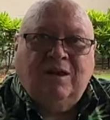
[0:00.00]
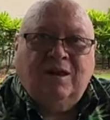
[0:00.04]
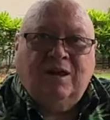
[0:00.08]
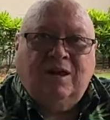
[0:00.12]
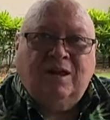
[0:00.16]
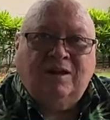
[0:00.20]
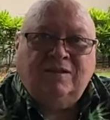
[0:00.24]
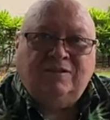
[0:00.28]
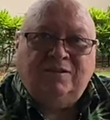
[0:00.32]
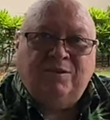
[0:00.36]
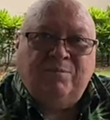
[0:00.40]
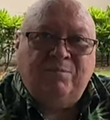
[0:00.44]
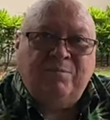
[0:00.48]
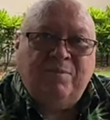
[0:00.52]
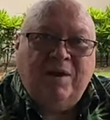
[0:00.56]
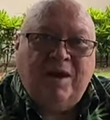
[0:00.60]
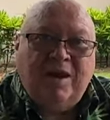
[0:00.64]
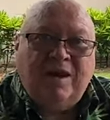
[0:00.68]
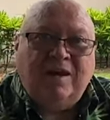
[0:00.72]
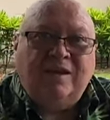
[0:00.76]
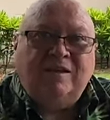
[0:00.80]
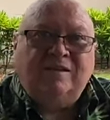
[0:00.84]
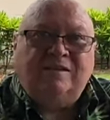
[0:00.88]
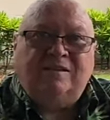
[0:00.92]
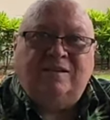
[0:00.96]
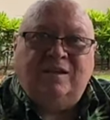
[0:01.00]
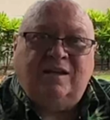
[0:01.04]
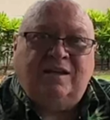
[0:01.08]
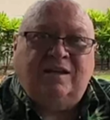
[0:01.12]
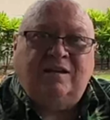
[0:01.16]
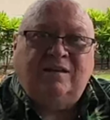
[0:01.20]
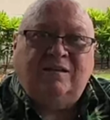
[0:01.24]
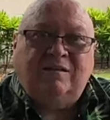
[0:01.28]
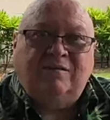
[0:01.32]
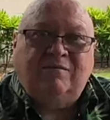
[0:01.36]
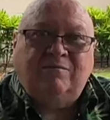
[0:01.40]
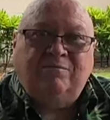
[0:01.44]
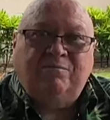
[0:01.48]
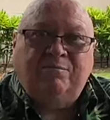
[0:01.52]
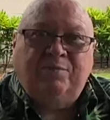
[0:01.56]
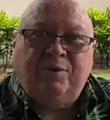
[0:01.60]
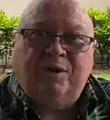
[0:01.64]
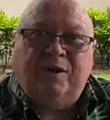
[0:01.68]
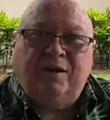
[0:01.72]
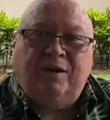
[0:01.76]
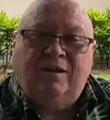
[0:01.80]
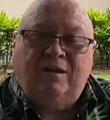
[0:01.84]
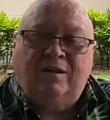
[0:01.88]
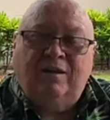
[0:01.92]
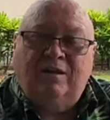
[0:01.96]
It's amazing,
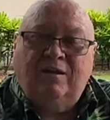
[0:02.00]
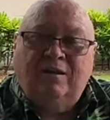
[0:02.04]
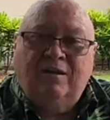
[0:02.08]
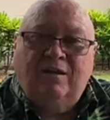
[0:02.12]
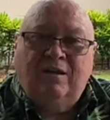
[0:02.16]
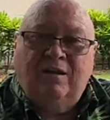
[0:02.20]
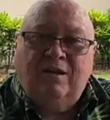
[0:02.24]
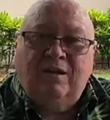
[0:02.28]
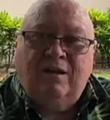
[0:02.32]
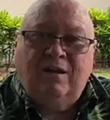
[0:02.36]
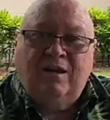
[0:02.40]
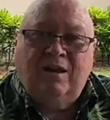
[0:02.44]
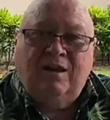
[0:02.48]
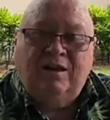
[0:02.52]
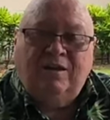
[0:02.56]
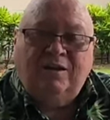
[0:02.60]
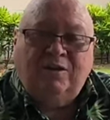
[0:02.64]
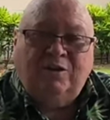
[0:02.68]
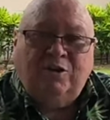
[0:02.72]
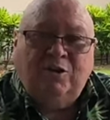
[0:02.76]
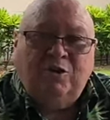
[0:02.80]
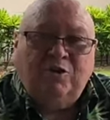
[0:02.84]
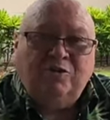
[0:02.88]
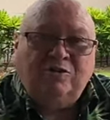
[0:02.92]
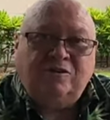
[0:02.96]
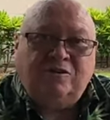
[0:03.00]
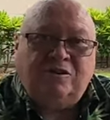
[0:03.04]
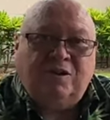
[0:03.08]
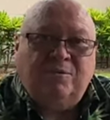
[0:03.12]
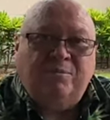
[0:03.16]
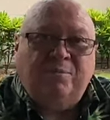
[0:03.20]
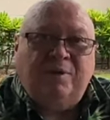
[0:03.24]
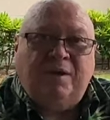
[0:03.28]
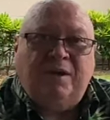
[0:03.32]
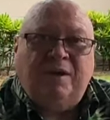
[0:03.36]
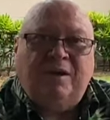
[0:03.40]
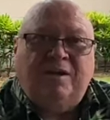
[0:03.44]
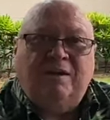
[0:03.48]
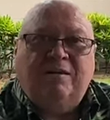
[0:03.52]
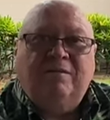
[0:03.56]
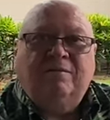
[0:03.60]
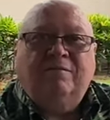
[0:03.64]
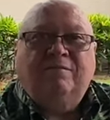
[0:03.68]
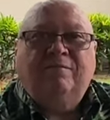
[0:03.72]
but it used to be,